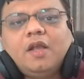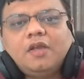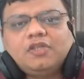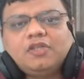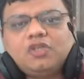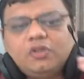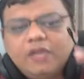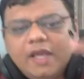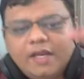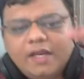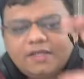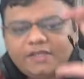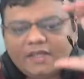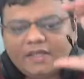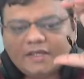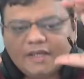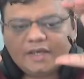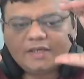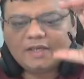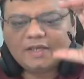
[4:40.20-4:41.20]
So there is a
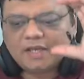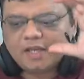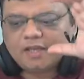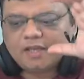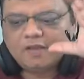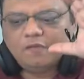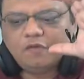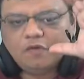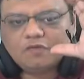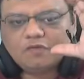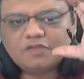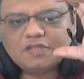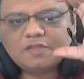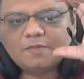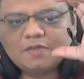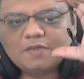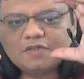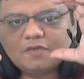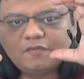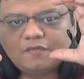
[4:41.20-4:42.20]
data, like if you have this
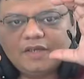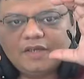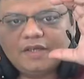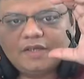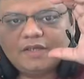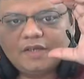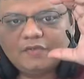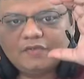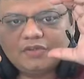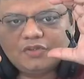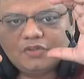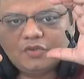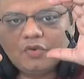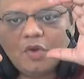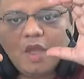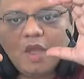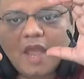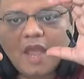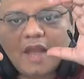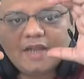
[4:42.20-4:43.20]
much of data with you,
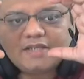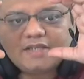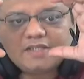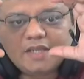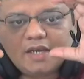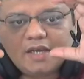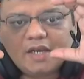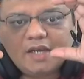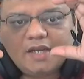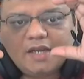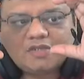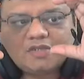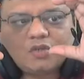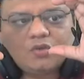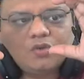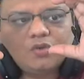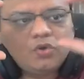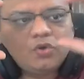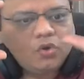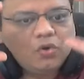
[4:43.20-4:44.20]
and suddenly, so
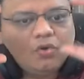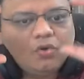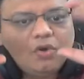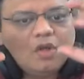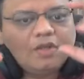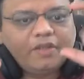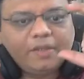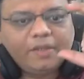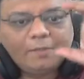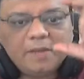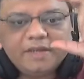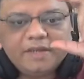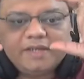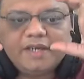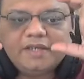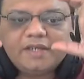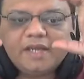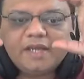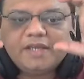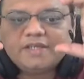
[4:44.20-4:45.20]
you know that my
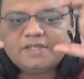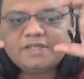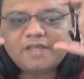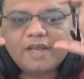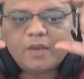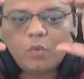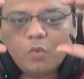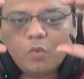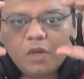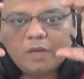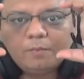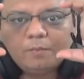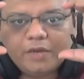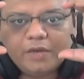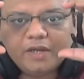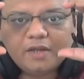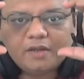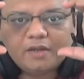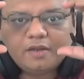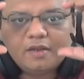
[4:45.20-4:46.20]
data is like one
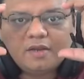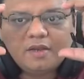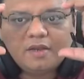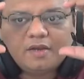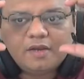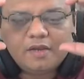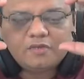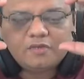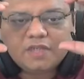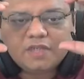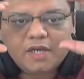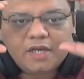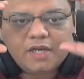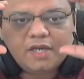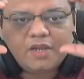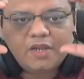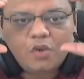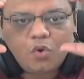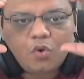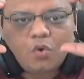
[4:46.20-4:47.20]
brick. Now
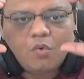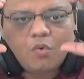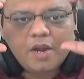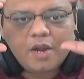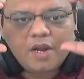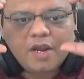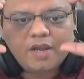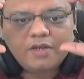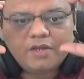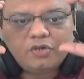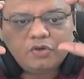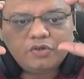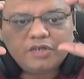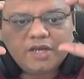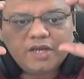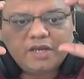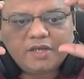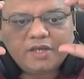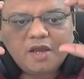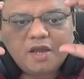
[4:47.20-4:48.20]
suddenly overnight your
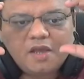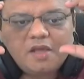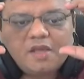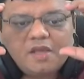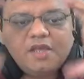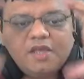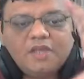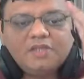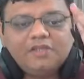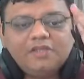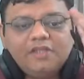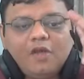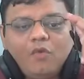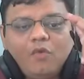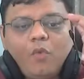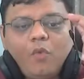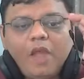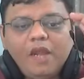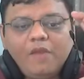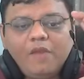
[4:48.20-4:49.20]
data is
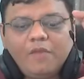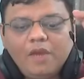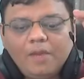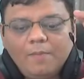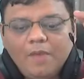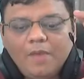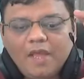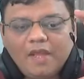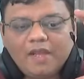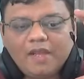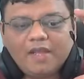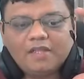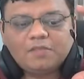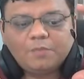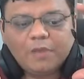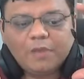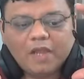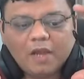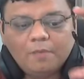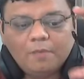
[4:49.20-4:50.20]
now very, very big. It's
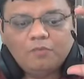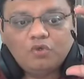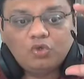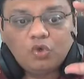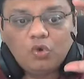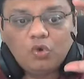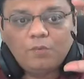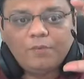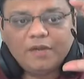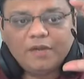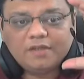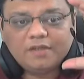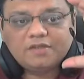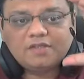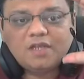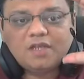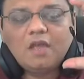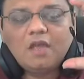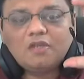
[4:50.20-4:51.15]
become two bricks.